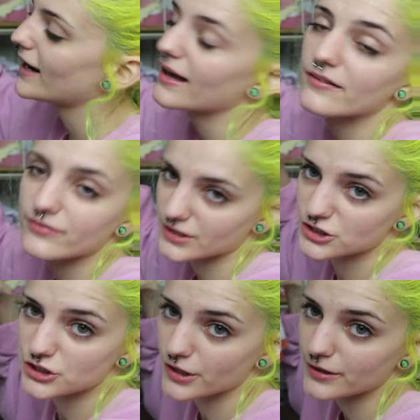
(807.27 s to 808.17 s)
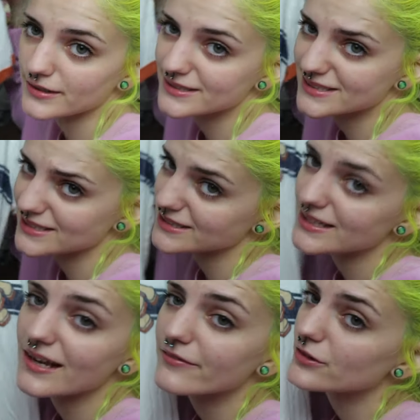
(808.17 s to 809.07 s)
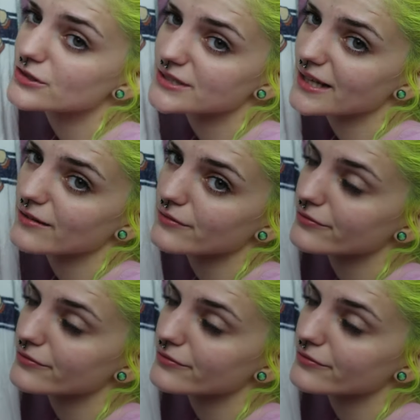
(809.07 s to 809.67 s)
love this shirt. This is love yourself.